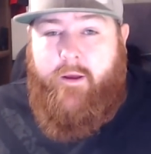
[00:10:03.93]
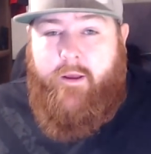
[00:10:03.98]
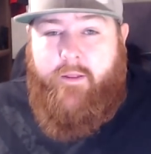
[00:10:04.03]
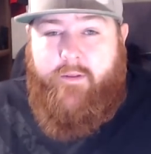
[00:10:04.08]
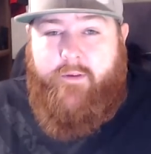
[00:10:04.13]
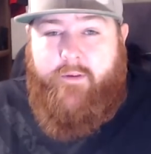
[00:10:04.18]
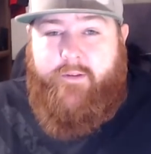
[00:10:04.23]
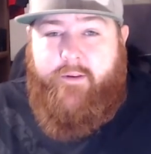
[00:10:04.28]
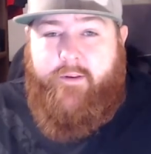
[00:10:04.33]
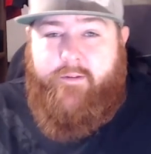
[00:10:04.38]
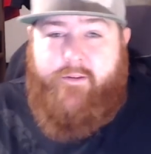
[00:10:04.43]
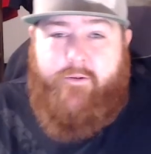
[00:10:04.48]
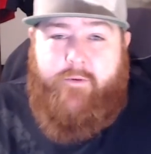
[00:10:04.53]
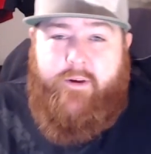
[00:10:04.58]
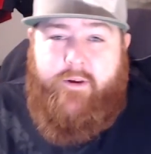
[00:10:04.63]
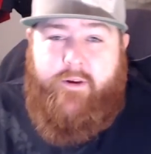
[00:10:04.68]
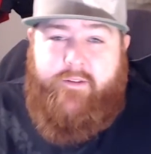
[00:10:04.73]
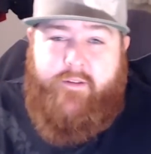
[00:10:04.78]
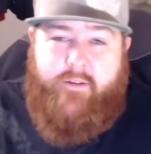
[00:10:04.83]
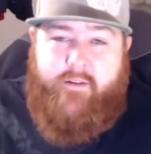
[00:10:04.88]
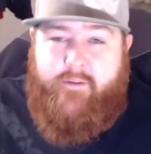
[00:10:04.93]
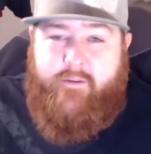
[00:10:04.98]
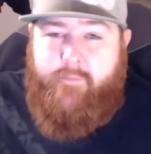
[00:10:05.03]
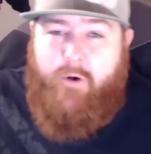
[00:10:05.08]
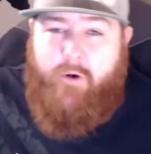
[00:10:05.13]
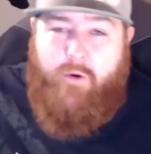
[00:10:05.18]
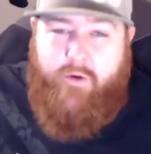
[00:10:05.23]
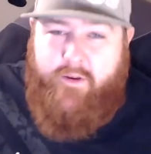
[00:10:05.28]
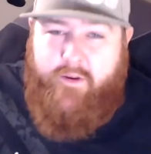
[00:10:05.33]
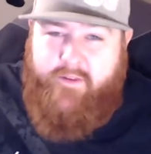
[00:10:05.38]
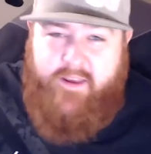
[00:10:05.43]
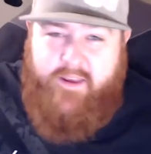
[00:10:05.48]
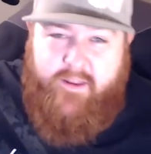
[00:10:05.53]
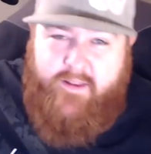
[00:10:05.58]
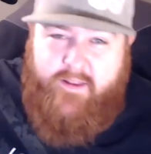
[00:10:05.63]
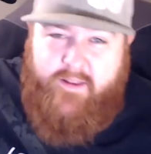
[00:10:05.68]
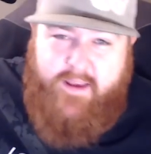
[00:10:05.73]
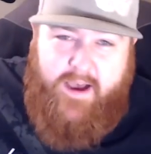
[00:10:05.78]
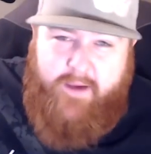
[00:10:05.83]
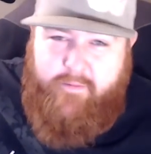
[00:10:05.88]
This is the reason Smok is at the
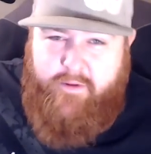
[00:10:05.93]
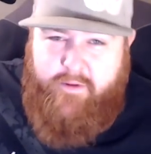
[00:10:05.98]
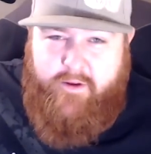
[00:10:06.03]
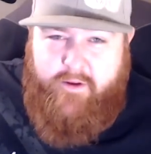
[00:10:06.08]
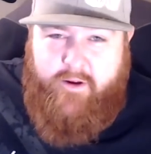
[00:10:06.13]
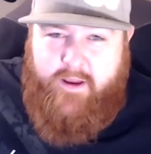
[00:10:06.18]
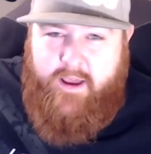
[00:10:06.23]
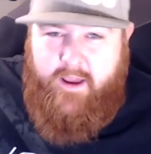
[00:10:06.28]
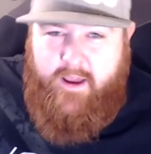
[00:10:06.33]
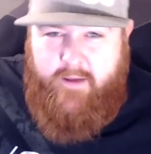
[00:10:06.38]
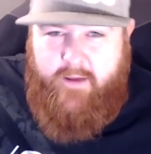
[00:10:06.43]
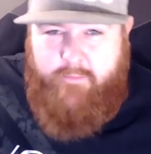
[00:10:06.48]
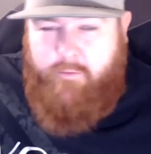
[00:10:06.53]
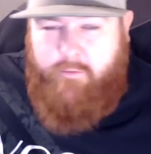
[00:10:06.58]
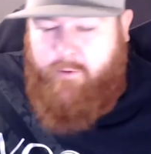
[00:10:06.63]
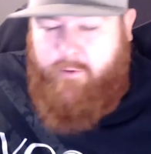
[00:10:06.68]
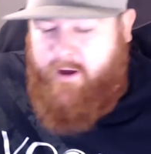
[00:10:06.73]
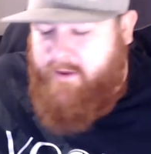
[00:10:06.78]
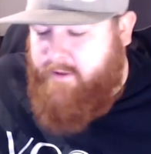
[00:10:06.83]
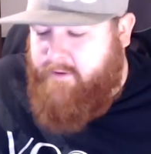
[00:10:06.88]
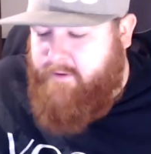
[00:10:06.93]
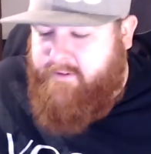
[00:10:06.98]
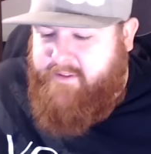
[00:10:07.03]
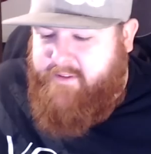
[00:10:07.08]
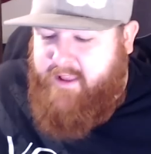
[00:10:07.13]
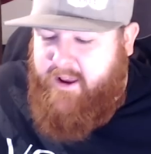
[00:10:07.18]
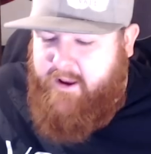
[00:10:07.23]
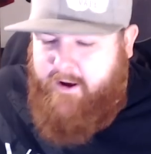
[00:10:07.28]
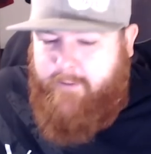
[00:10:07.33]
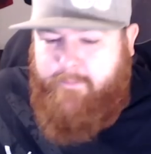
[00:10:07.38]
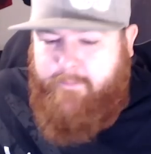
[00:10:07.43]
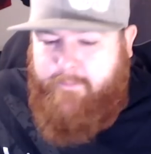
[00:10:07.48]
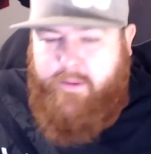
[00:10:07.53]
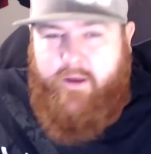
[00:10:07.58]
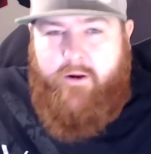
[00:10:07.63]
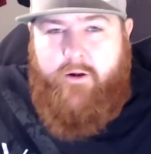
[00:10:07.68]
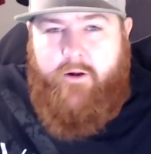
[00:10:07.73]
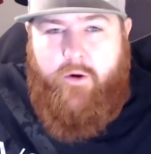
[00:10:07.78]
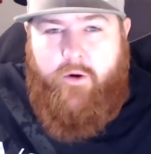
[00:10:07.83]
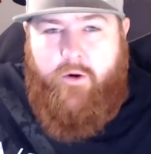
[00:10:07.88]
top of their game and why they're staying up
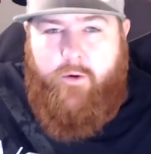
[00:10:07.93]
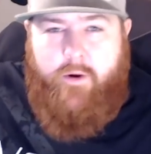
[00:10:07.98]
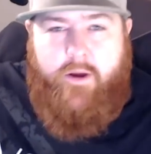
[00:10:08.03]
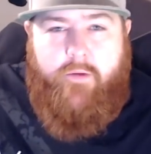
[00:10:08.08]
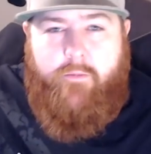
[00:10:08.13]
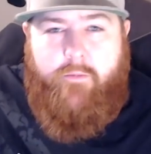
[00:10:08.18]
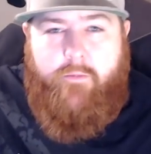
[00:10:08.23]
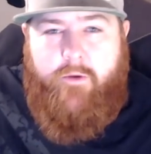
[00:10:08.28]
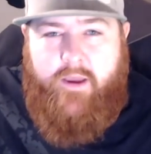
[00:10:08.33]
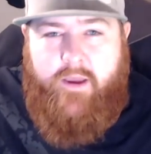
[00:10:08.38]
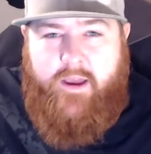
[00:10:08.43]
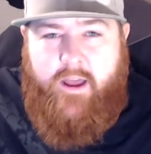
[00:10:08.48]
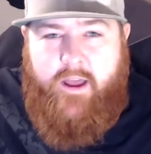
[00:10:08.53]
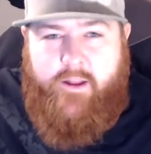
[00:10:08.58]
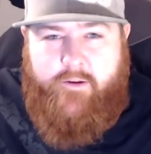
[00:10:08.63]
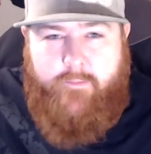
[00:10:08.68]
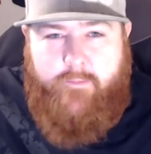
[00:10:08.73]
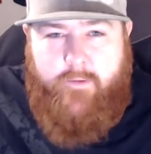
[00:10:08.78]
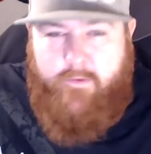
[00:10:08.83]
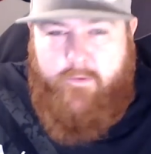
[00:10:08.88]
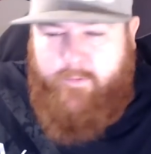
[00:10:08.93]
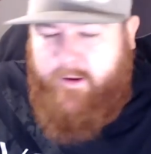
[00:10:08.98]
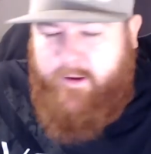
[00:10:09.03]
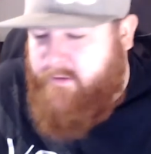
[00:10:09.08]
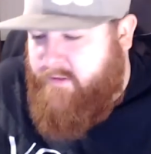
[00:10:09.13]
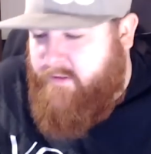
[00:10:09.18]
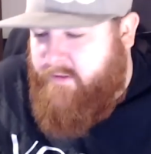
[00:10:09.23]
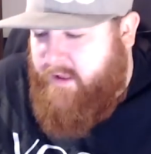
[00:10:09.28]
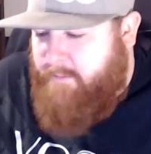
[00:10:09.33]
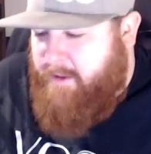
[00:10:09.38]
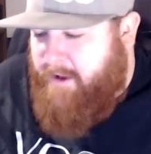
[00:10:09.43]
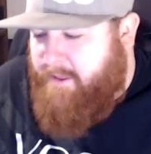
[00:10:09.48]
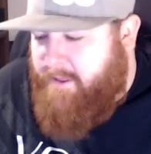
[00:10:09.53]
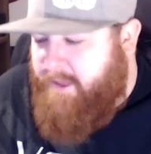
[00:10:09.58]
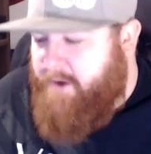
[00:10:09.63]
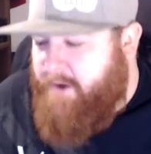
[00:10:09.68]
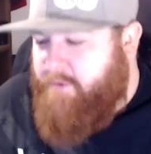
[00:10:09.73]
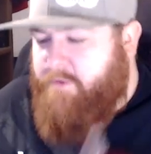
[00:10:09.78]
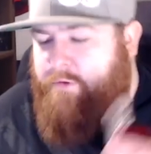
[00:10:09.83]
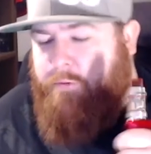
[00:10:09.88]
there and no one can really catch them, is because they make
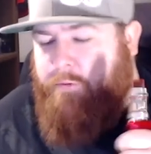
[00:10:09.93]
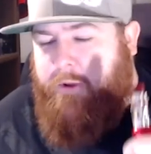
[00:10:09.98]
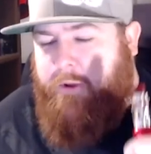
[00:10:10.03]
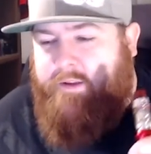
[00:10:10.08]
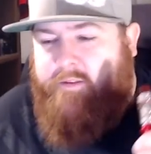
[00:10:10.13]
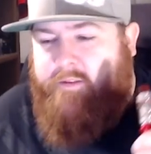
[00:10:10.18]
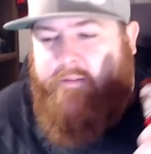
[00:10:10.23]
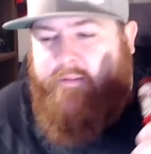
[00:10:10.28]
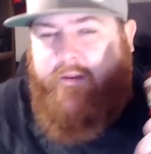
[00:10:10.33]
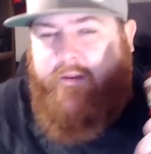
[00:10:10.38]
little tweaks